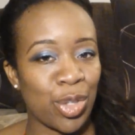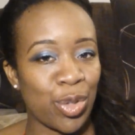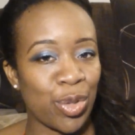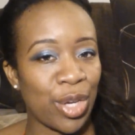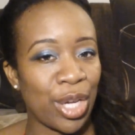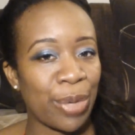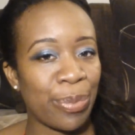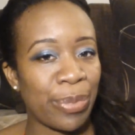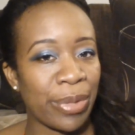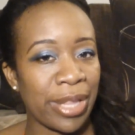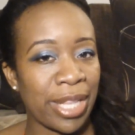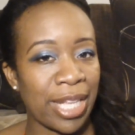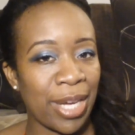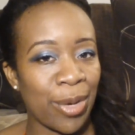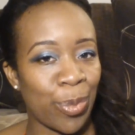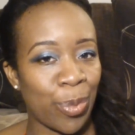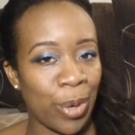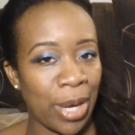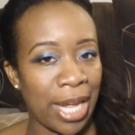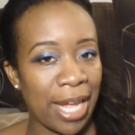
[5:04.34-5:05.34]

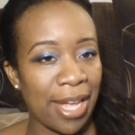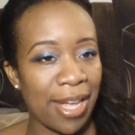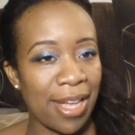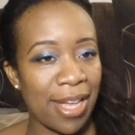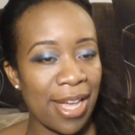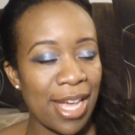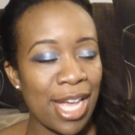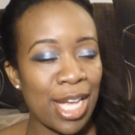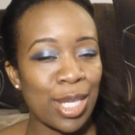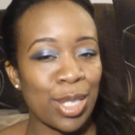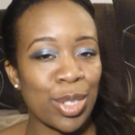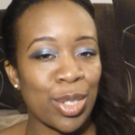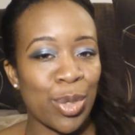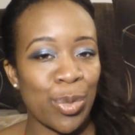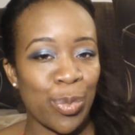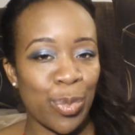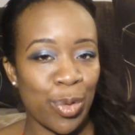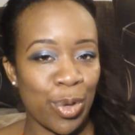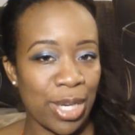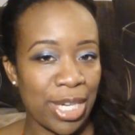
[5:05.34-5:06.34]
extremely weak.
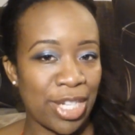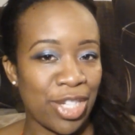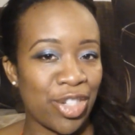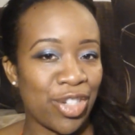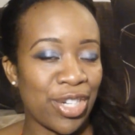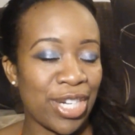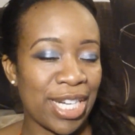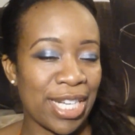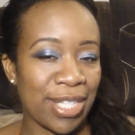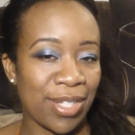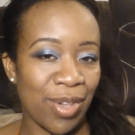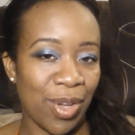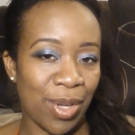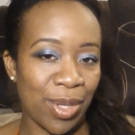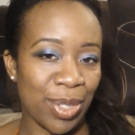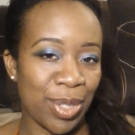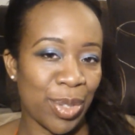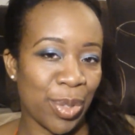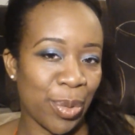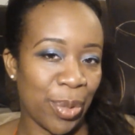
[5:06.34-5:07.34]
So moisture is
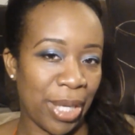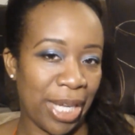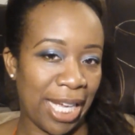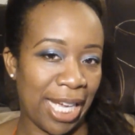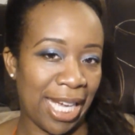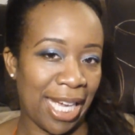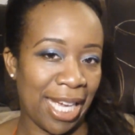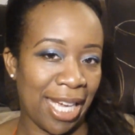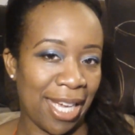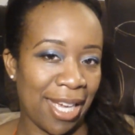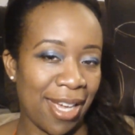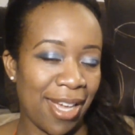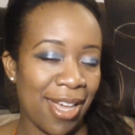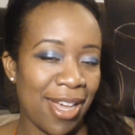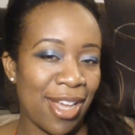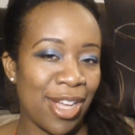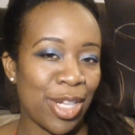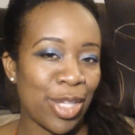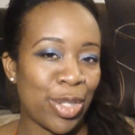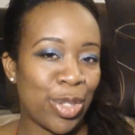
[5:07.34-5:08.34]
also key
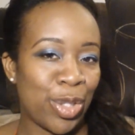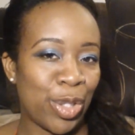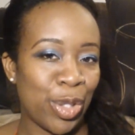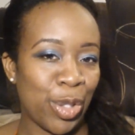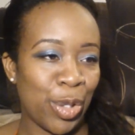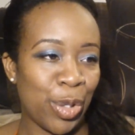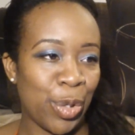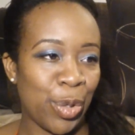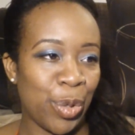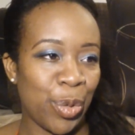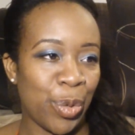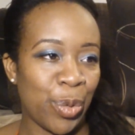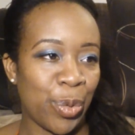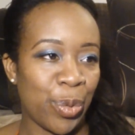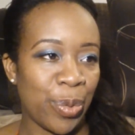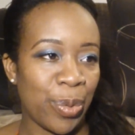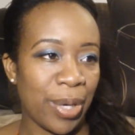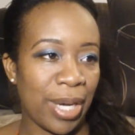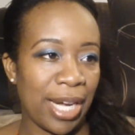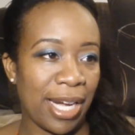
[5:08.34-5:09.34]

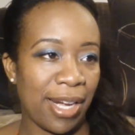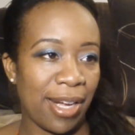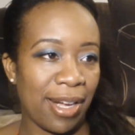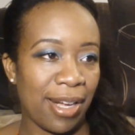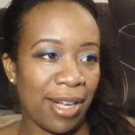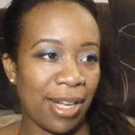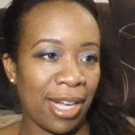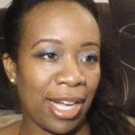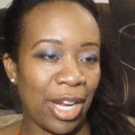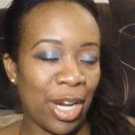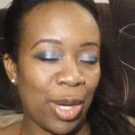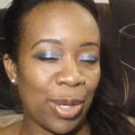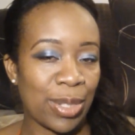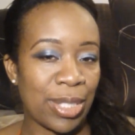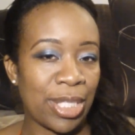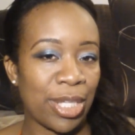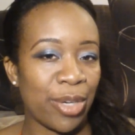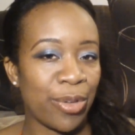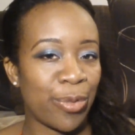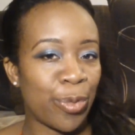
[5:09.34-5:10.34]
to,
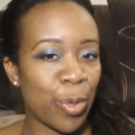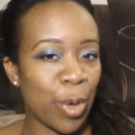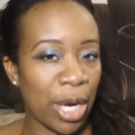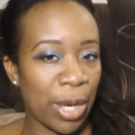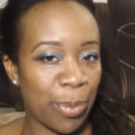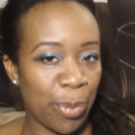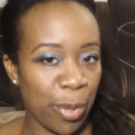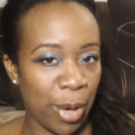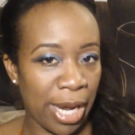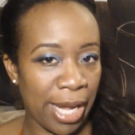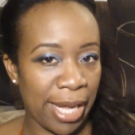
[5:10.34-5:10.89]
to avoid